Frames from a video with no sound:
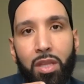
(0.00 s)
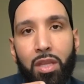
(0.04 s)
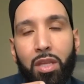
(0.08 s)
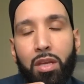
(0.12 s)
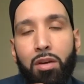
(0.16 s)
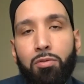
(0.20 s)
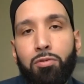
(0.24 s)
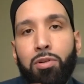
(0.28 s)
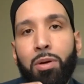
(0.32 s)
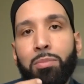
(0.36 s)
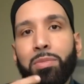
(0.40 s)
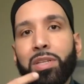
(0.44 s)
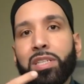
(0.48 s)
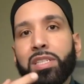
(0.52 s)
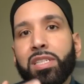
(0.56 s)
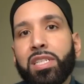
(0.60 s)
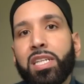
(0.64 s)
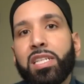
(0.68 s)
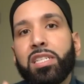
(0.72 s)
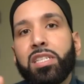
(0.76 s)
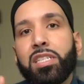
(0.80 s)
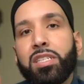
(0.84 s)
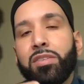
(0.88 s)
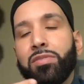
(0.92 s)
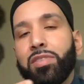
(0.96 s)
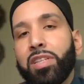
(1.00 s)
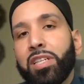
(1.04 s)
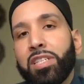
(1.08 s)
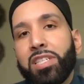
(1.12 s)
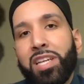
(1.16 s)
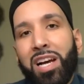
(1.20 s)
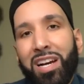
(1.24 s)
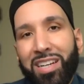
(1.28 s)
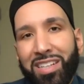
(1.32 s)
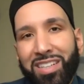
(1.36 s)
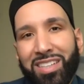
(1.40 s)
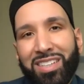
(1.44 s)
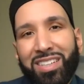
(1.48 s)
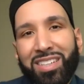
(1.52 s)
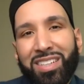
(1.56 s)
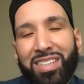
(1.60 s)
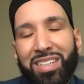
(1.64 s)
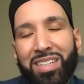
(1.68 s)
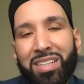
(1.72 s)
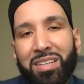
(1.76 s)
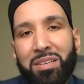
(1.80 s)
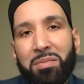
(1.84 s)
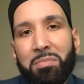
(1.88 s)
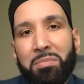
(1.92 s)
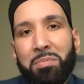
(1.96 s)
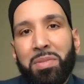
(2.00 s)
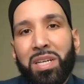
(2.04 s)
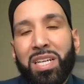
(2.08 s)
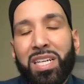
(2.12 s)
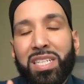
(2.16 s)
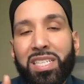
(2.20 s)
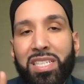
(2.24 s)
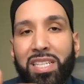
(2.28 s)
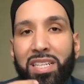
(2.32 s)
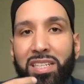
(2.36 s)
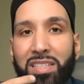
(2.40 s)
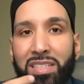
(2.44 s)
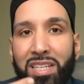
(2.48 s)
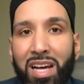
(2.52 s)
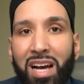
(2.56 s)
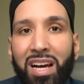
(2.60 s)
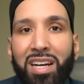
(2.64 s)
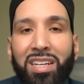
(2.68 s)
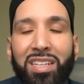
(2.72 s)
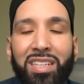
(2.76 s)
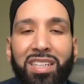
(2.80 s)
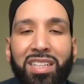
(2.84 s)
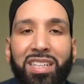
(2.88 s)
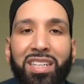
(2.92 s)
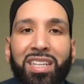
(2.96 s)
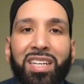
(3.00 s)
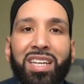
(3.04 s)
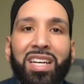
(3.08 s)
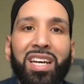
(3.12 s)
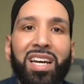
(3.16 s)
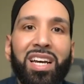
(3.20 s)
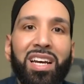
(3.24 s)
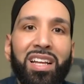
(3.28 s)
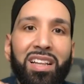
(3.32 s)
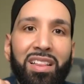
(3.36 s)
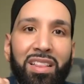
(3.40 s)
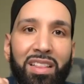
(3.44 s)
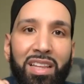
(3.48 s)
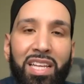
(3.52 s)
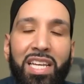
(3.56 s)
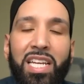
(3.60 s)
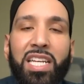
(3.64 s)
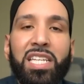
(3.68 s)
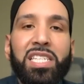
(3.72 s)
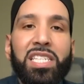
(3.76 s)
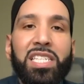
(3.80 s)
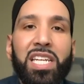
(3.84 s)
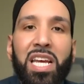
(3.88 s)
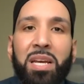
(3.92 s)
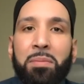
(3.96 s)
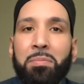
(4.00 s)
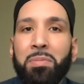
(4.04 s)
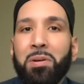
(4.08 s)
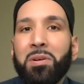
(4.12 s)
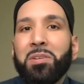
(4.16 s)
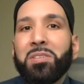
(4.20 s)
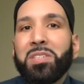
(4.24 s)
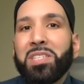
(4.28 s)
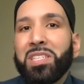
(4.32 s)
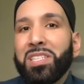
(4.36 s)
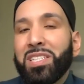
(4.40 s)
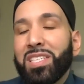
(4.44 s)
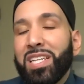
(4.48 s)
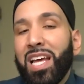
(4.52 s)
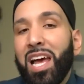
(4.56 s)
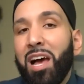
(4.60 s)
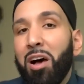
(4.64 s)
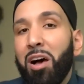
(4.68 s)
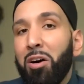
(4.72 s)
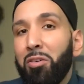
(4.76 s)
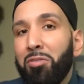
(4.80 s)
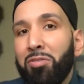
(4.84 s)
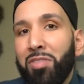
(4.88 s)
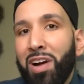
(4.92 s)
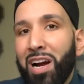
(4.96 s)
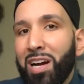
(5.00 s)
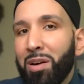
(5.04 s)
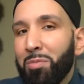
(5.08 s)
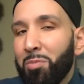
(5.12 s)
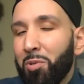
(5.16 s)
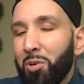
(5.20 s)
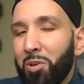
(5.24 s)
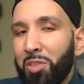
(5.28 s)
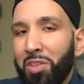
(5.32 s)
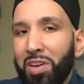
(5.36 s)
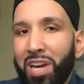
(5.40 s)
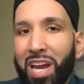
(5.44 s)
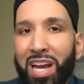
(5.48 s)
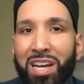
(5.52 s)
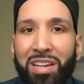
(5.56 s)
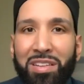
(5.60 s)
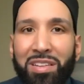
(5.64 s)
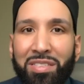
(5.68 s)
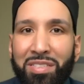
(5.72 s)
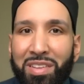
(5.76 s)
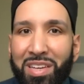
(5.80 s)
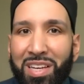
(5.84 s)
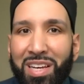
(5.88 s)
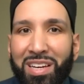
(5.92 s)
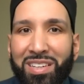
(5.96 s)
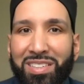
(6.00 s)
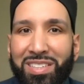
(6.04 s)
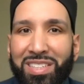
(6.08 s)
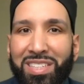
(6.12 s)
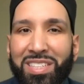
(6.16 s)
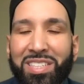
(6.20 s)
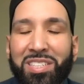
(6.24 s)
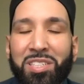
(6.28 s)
from the sins of the tongue, because the tongue leads a person to hellfire more than anything else.